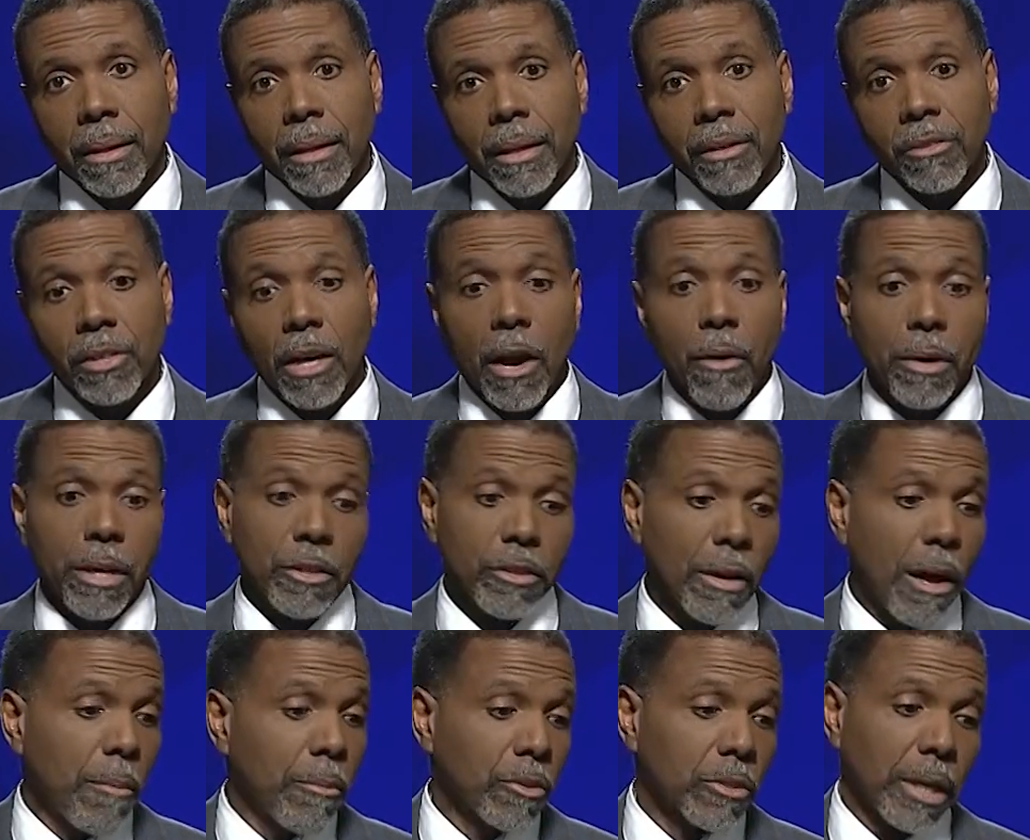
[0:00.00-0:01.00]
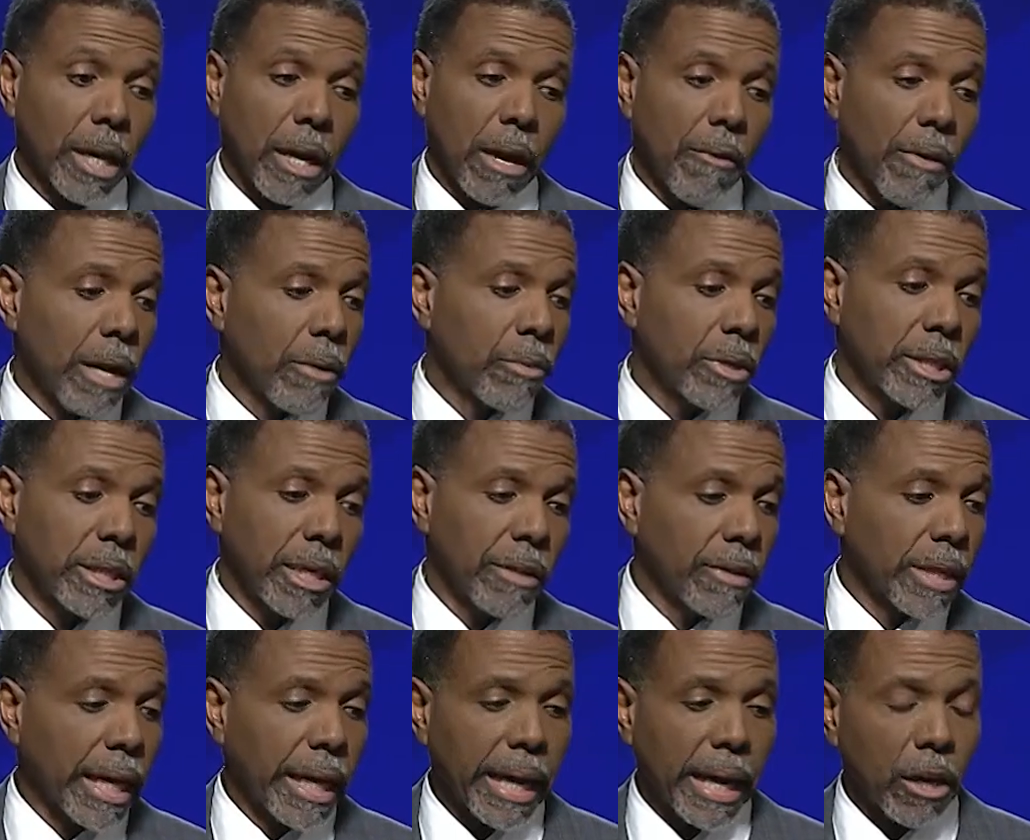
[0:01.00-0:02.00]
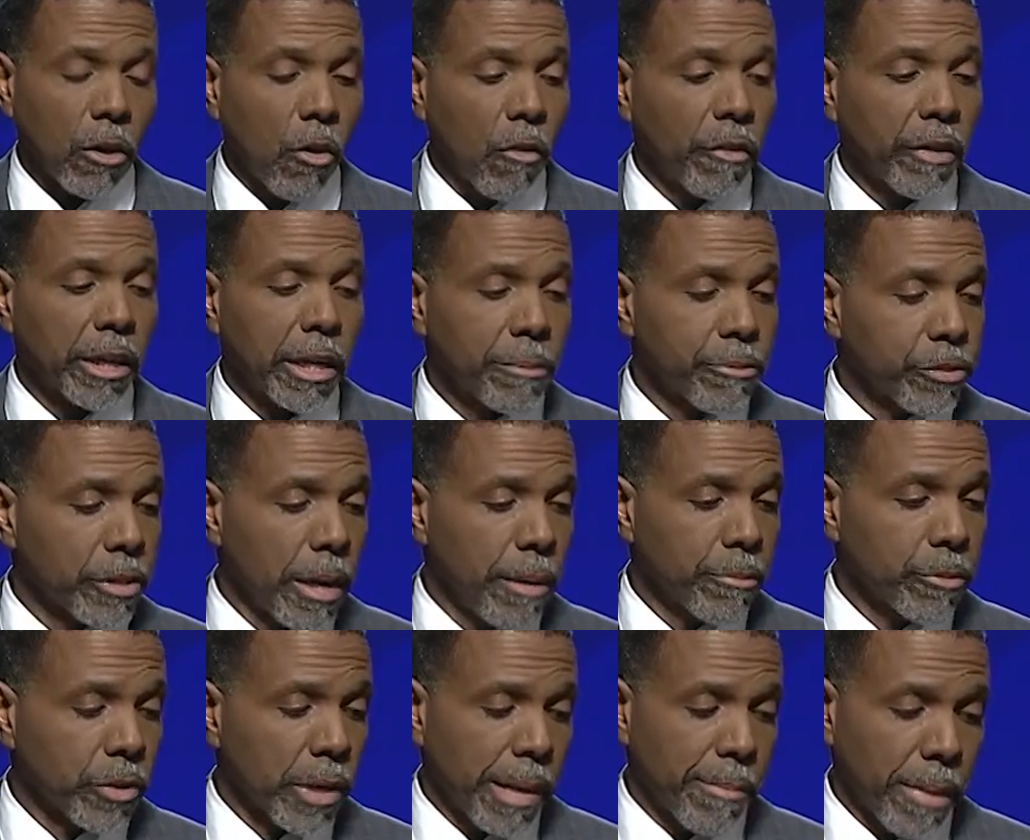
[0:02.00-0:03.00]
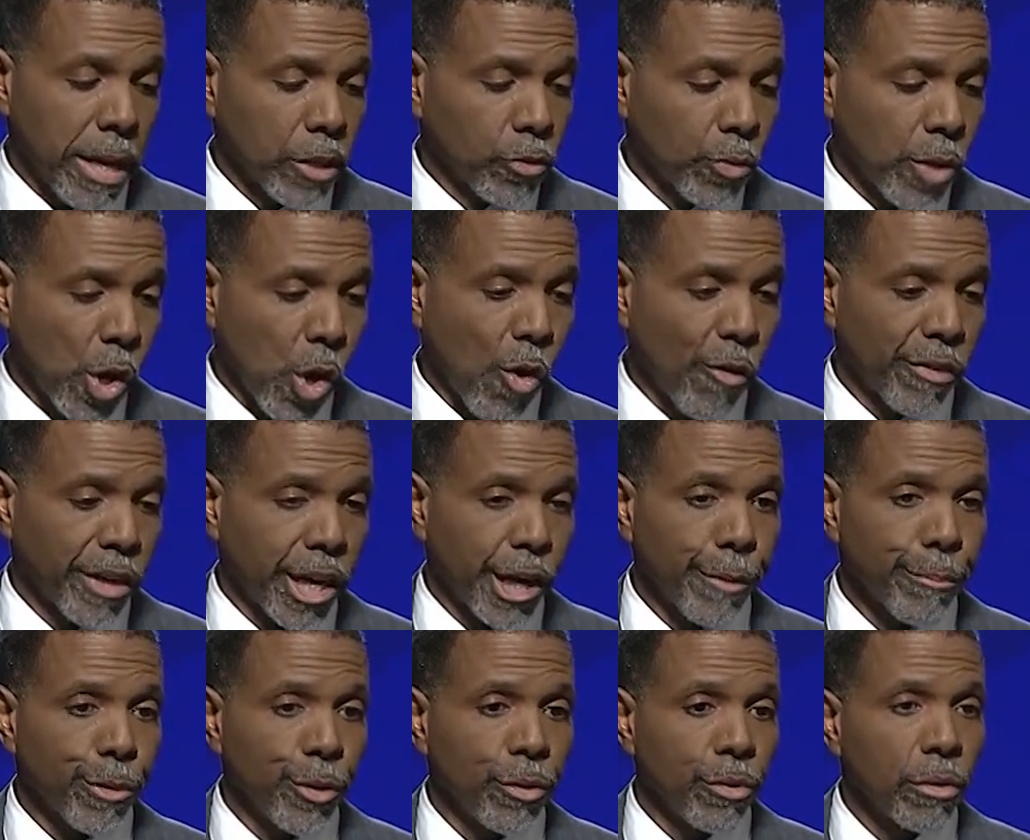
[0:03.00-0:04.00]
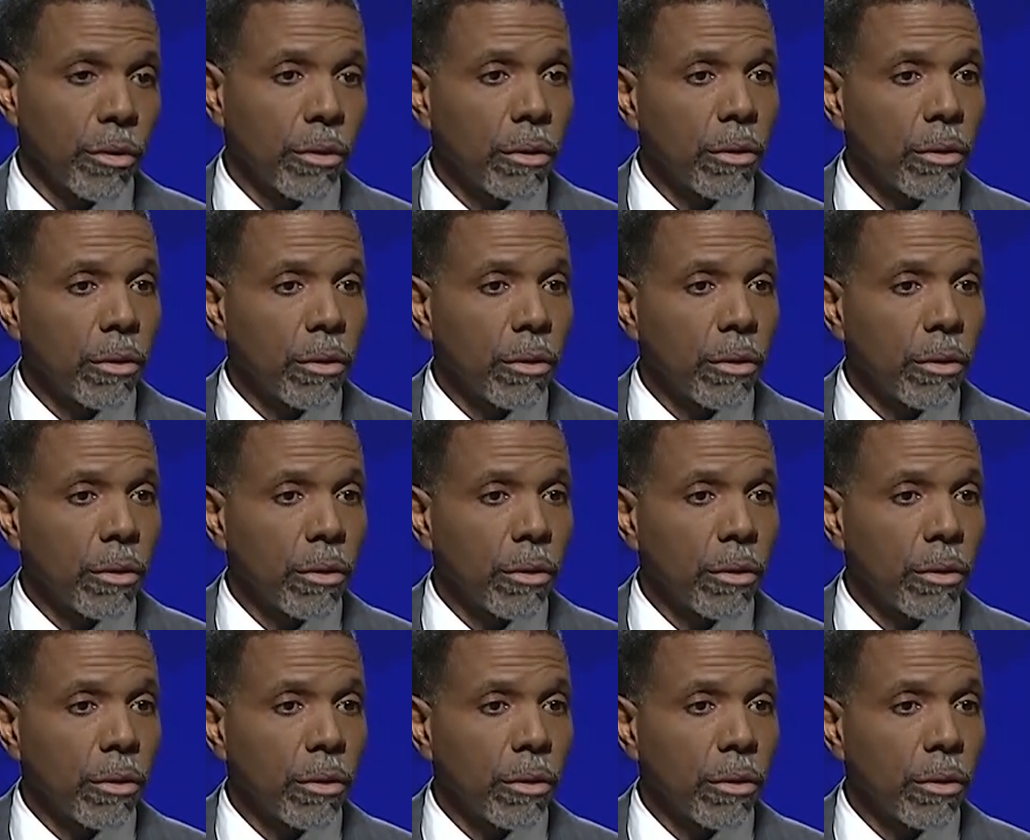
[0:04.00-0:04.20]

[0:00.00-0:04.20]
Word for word: It's, all, it's almost like, all right, well, devil, I got to overcome something, so I might as well overcome you.